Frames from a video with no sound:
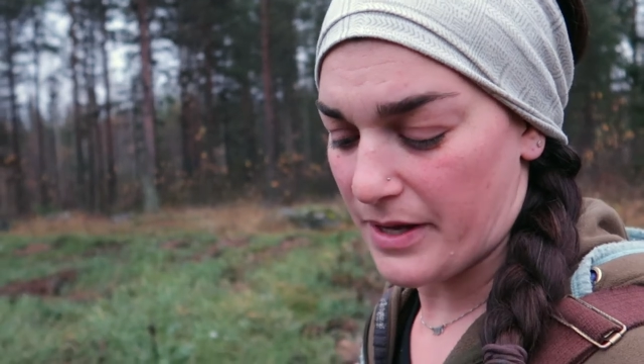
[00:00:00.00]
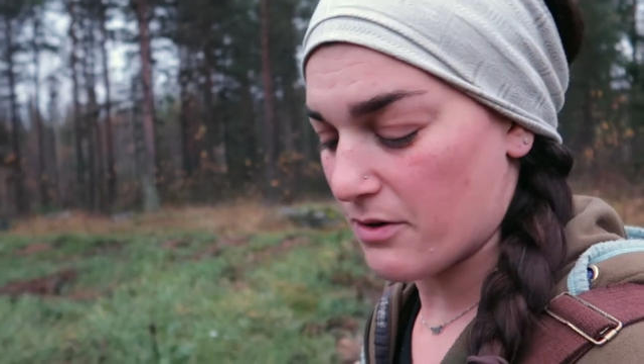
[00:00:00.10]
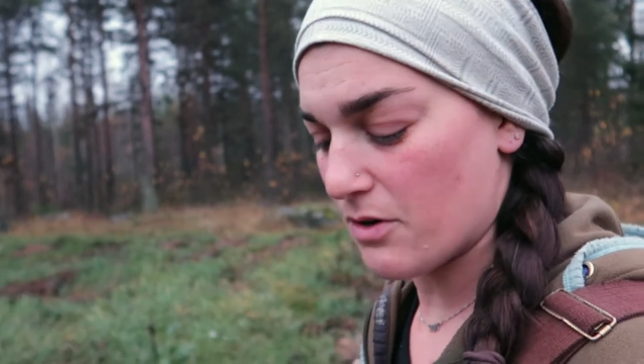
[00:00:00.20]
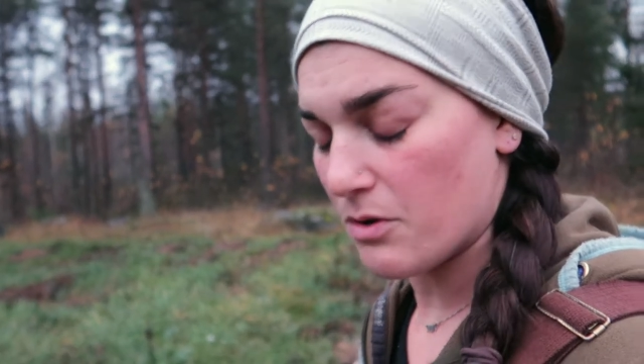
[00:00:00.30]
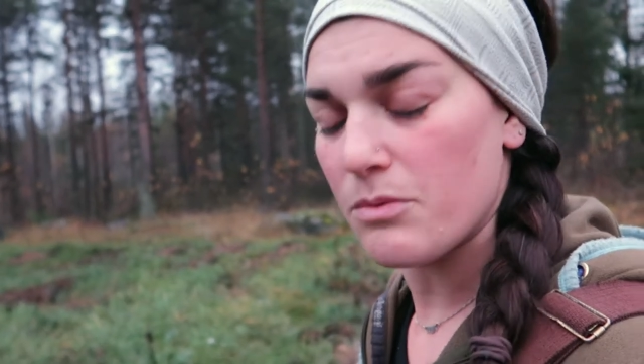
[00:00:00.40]
I
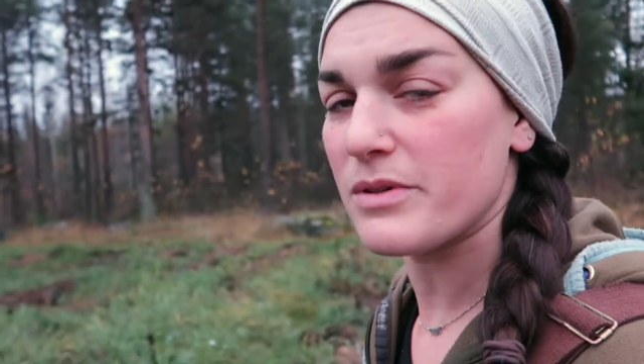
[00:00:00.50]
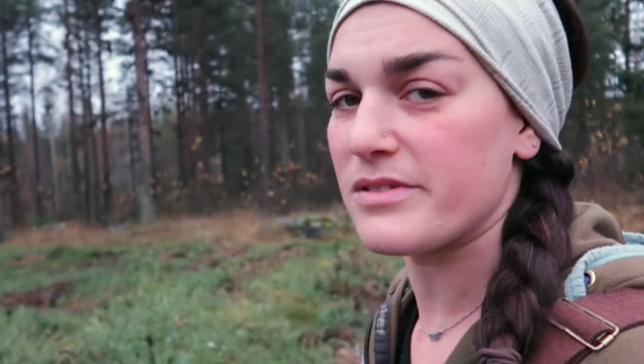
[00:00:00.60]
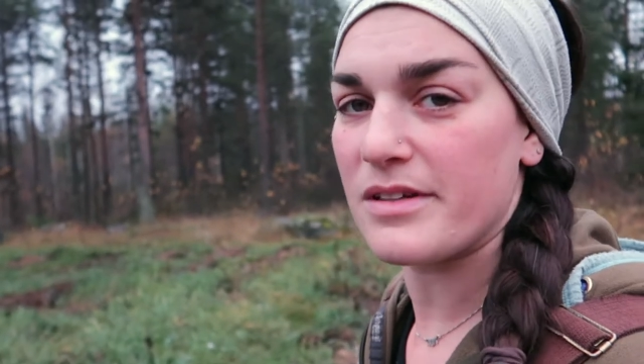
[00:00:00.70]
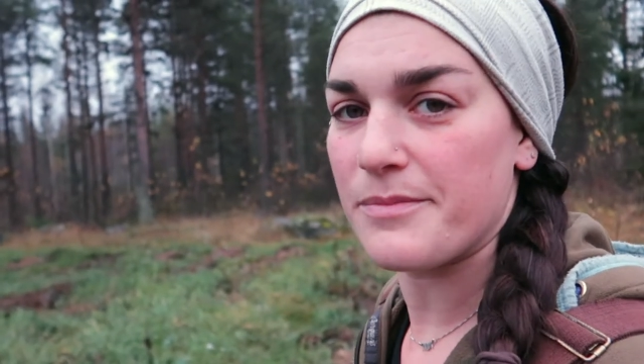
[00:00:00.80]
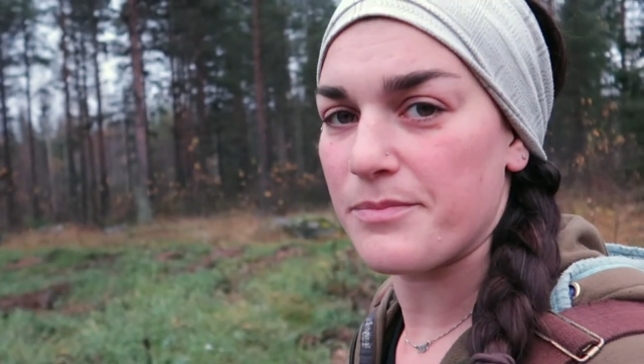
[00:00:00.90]
don't know, we'll
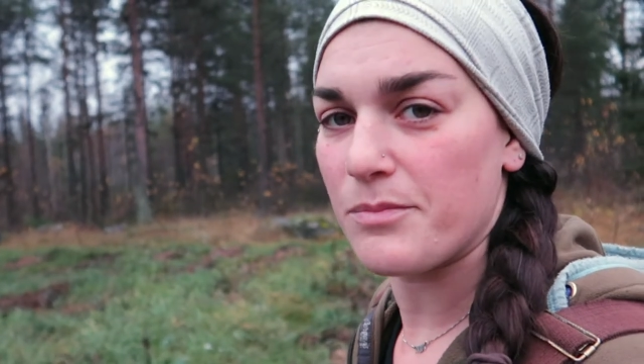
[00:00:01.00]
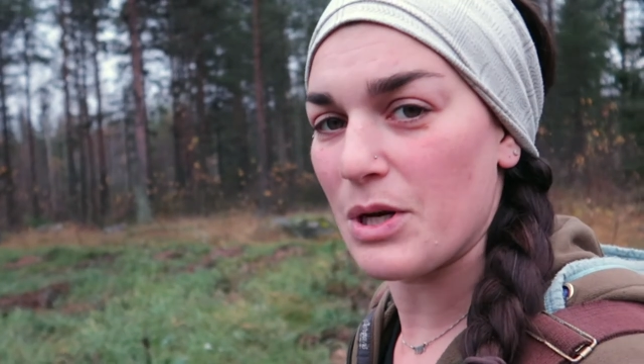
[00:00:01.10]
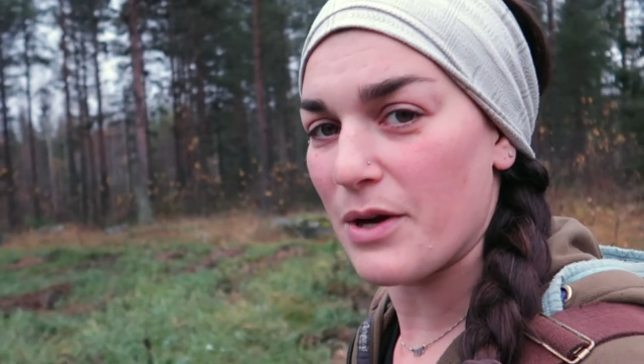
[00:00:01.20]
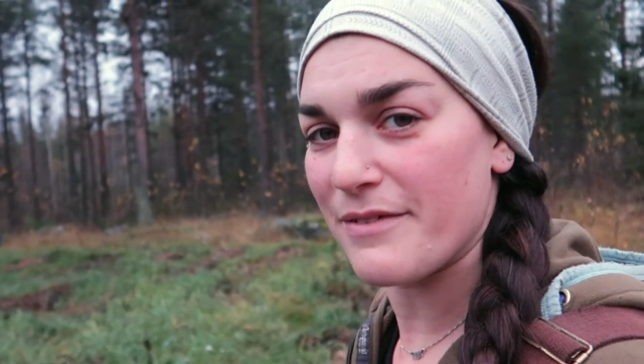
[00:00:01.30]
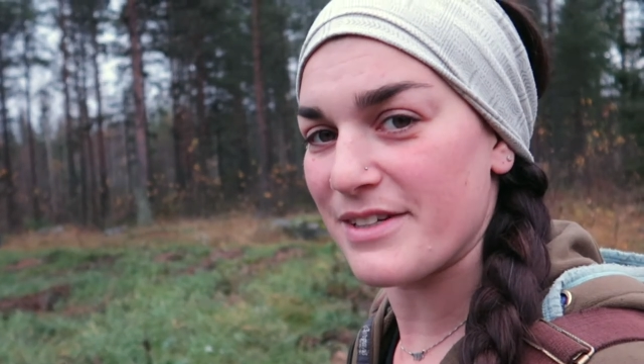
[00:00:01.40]
see. We
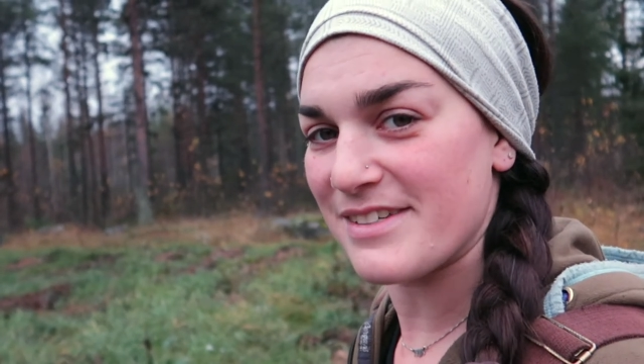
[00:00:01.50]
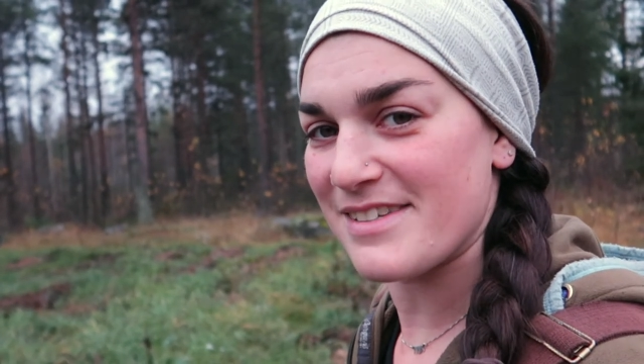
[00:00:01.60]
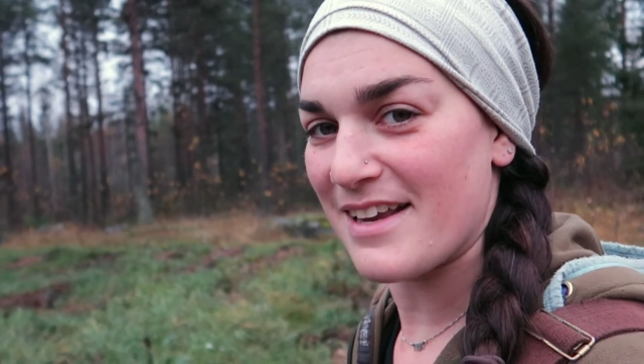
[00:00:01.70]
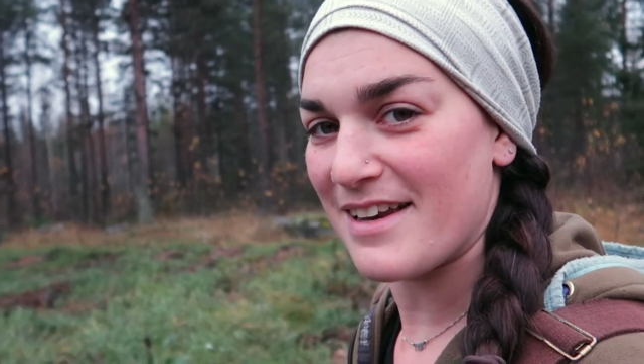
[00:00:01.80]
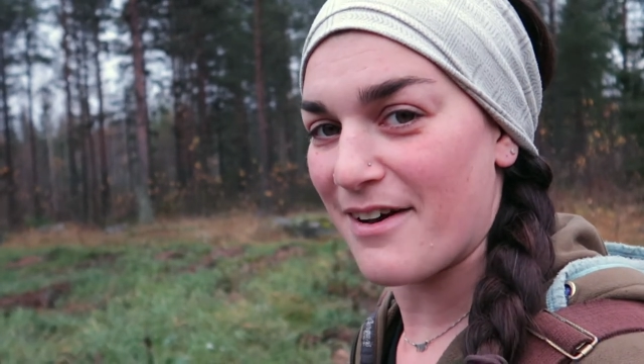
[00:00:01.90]
don't have to
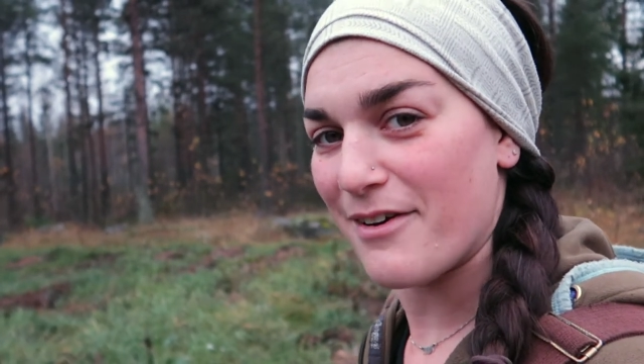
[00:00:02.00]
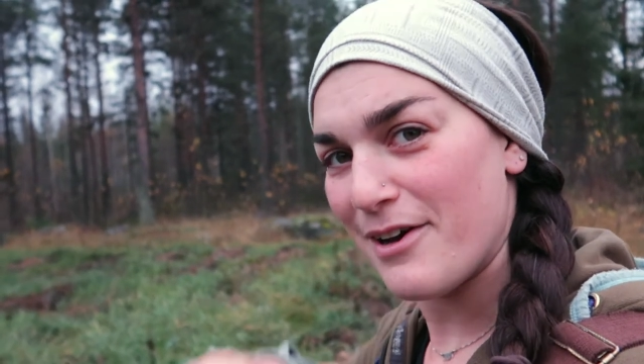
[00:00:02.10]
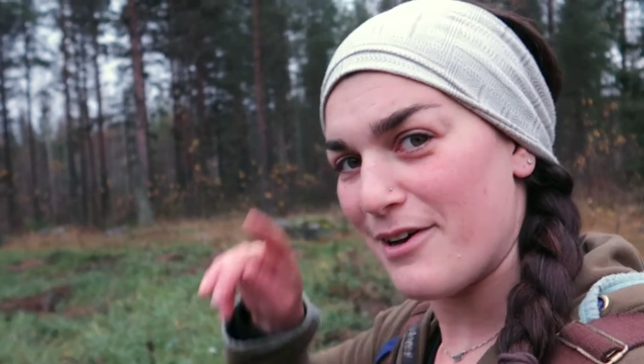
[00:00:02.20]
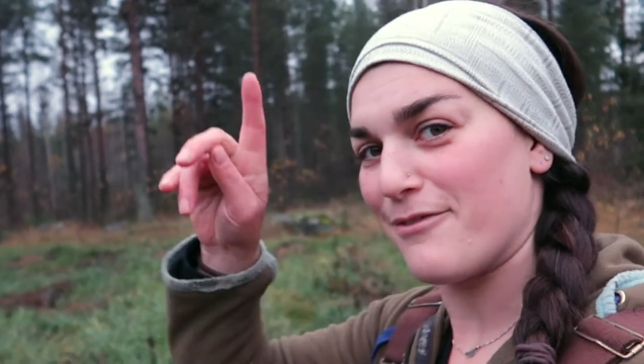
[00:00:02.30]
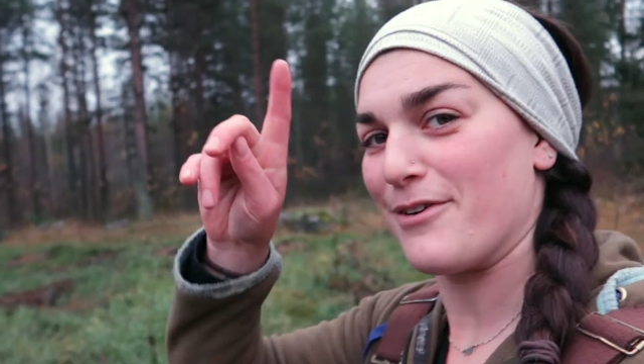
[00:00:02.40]
decide now.
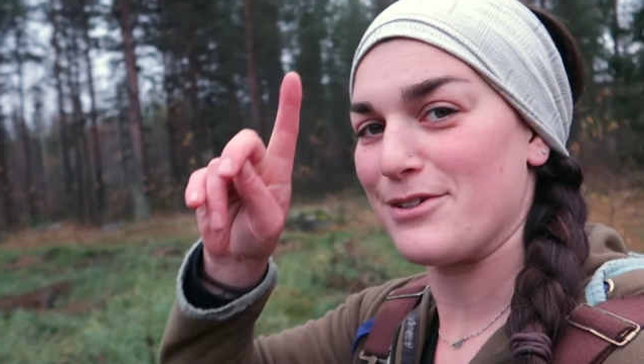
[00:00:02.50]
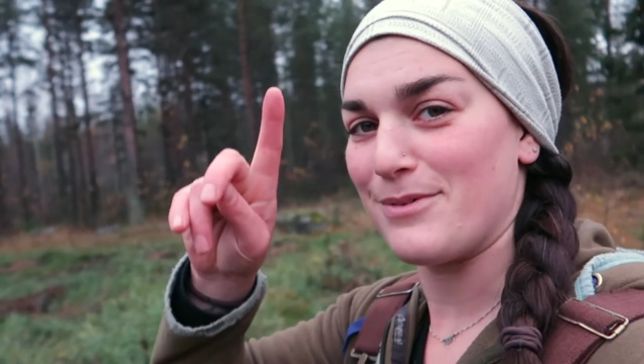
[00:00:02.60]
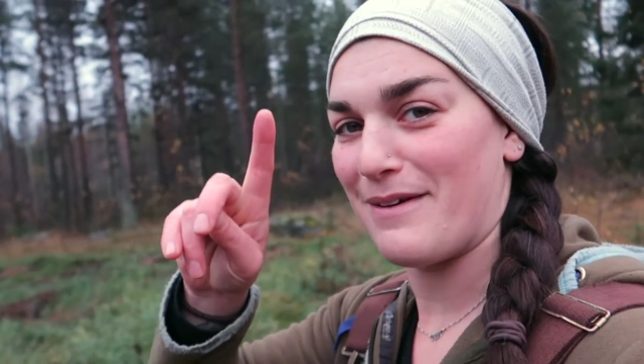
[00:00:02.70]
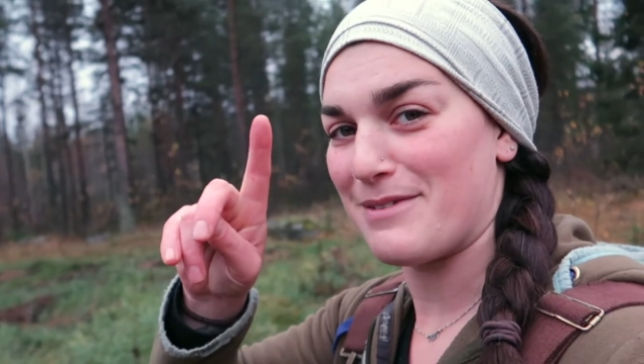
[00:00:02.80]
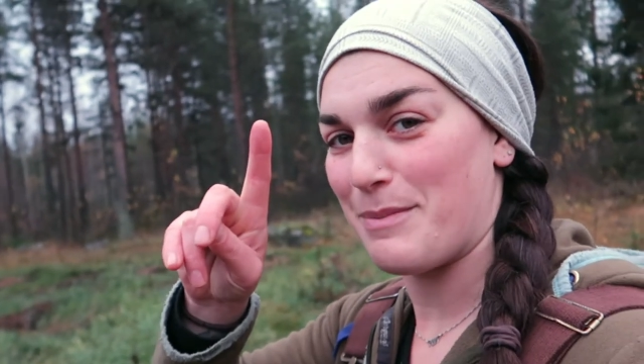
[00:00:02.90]
First,
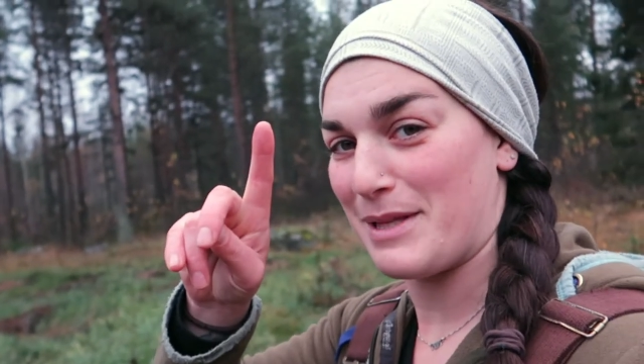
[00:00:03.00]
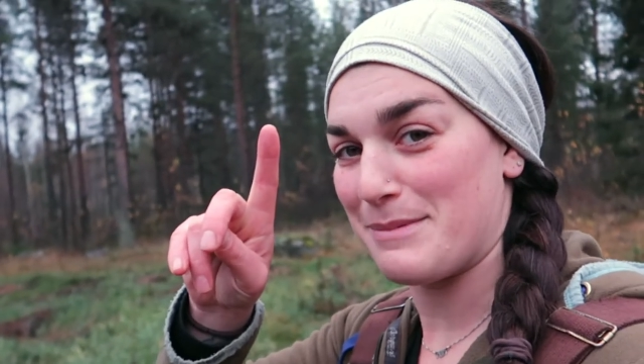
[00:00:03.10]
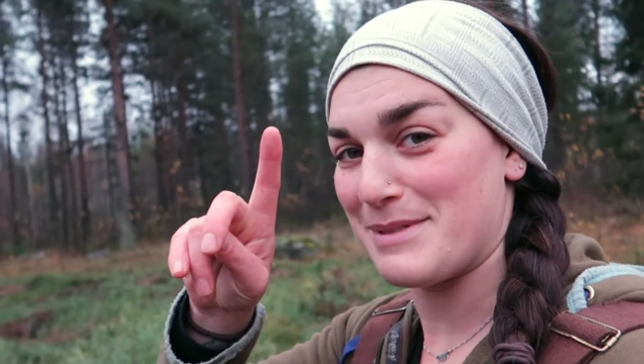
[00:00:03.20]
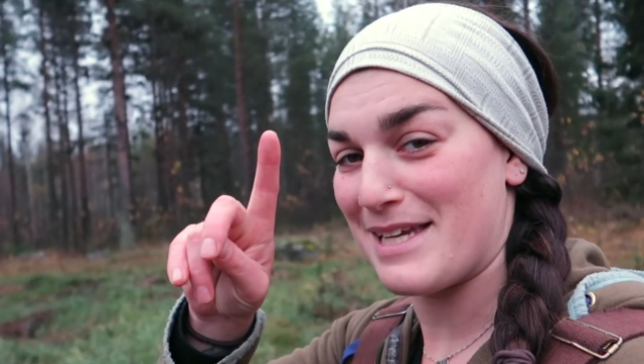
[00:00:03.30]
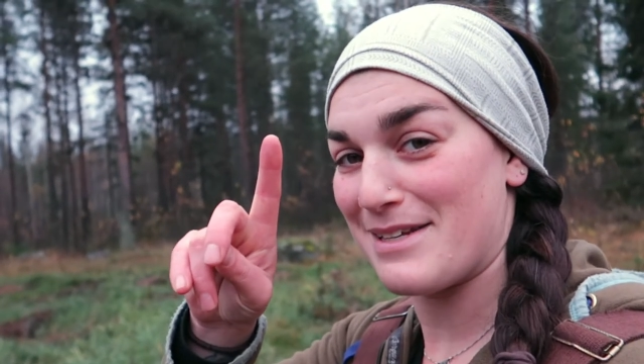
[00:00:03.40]
we have to pick
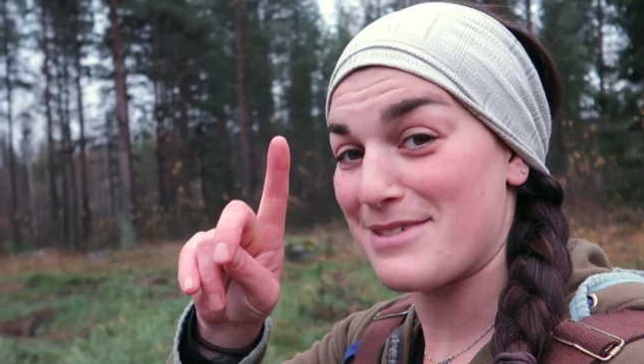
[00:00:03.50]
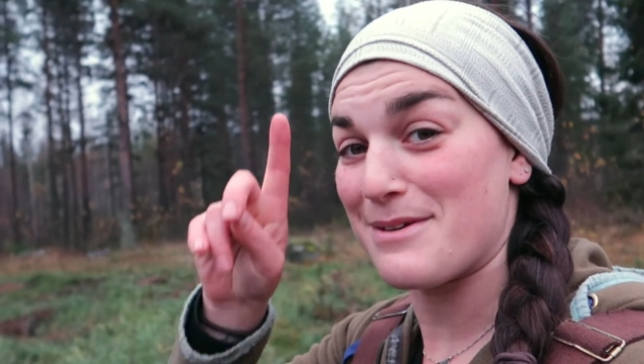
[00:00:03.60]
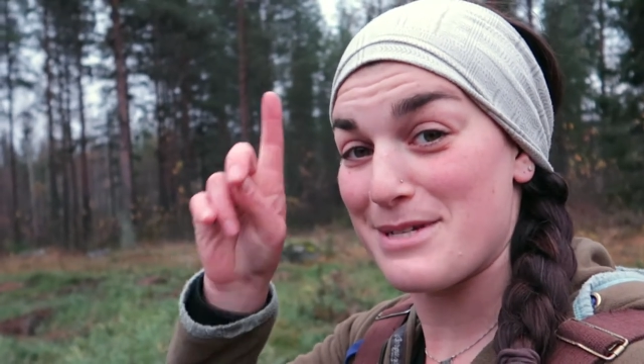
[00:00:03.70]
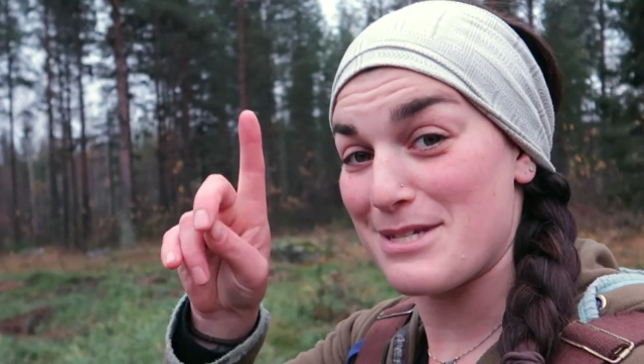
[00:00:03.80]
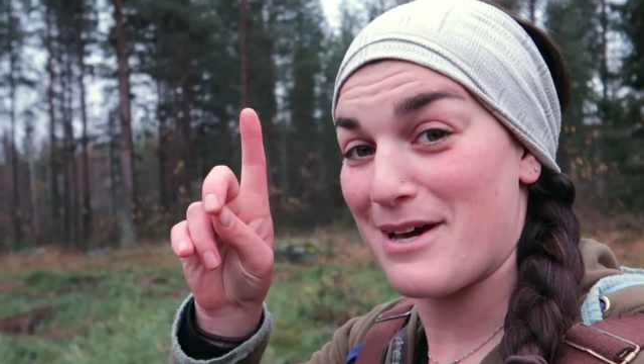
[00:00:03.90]
the potatoes
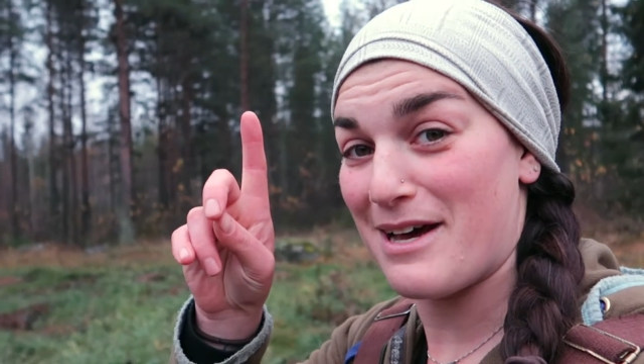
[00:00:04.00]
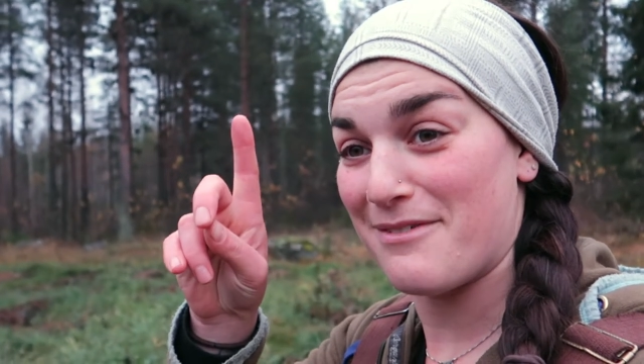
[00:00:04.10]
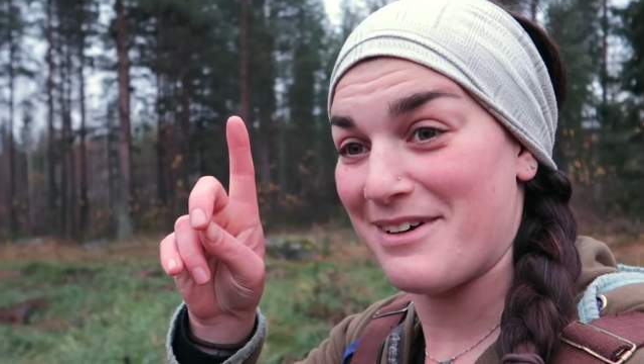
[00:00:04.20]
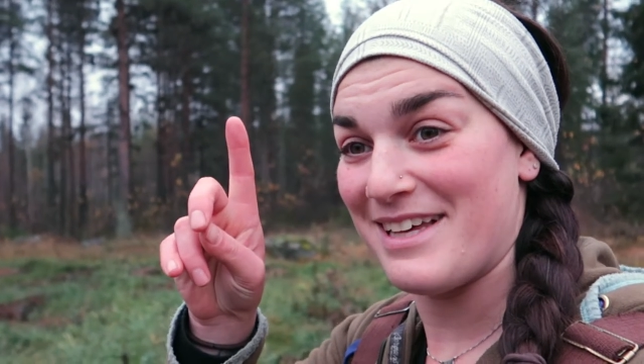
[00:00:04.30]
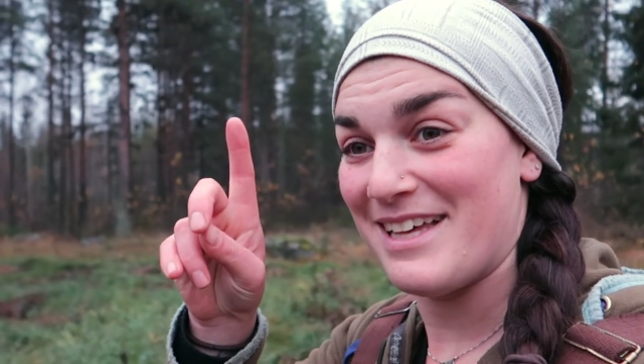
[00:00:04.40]
that we do have.